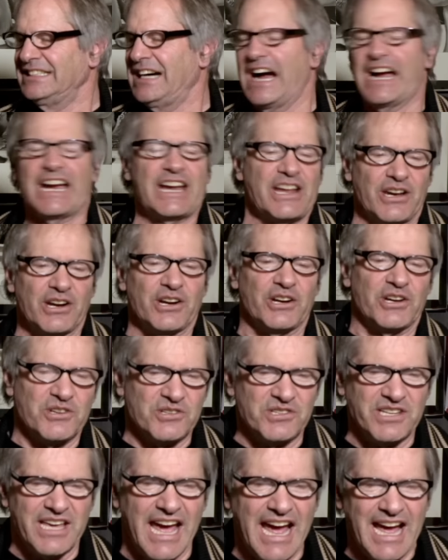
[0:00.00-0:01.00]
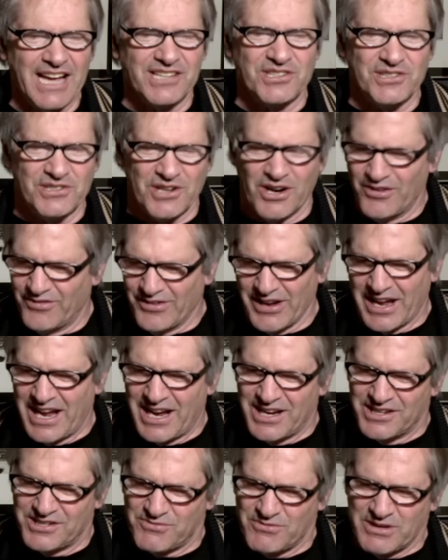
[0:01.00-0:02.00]
I introduced Casanova
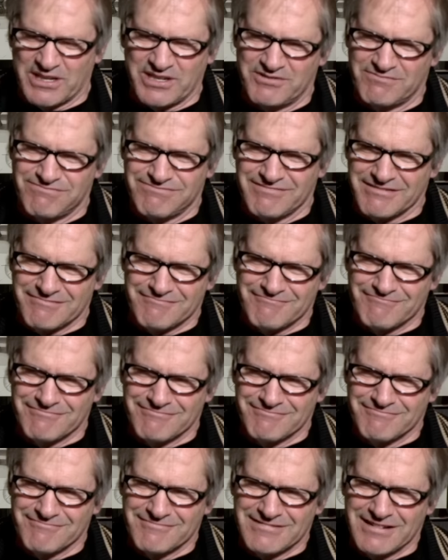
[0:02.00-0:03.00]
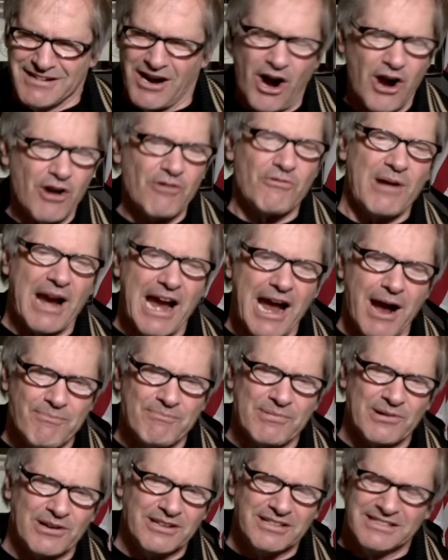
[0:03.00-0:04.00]
Ace, which our
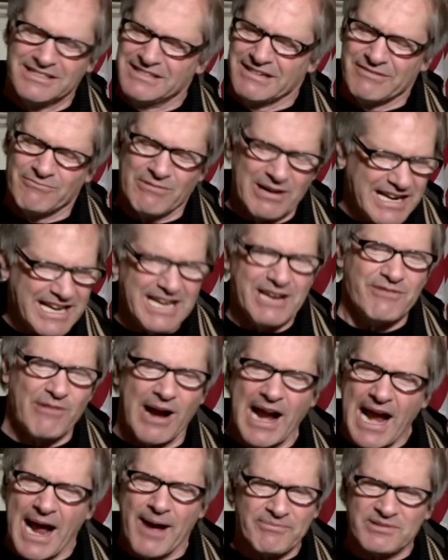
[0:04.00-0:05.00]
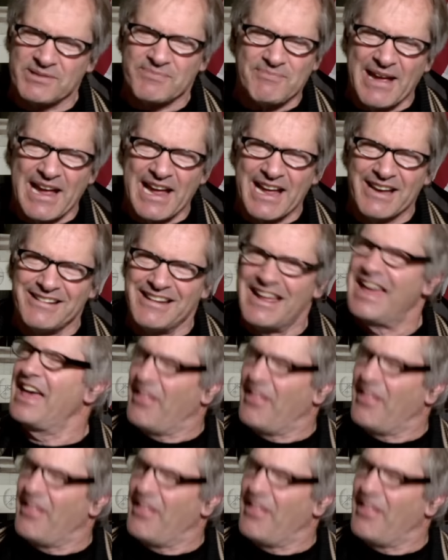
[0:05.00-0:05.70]
rapper, when he raps, man,